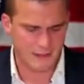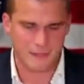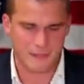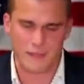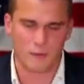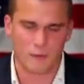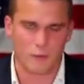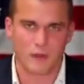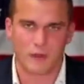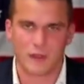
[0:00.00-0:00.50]
and
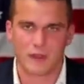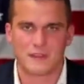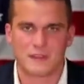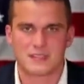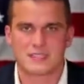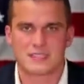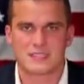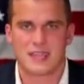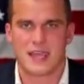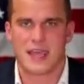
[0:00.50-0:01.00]
it really,
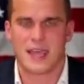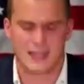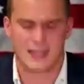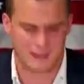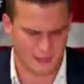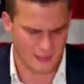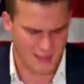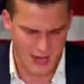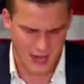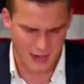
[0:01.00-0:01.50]
this is a
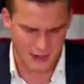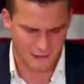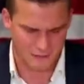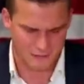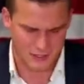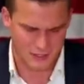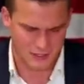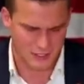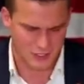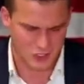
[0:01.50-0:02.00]
headline
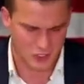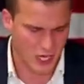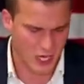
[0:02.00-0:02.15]
of just a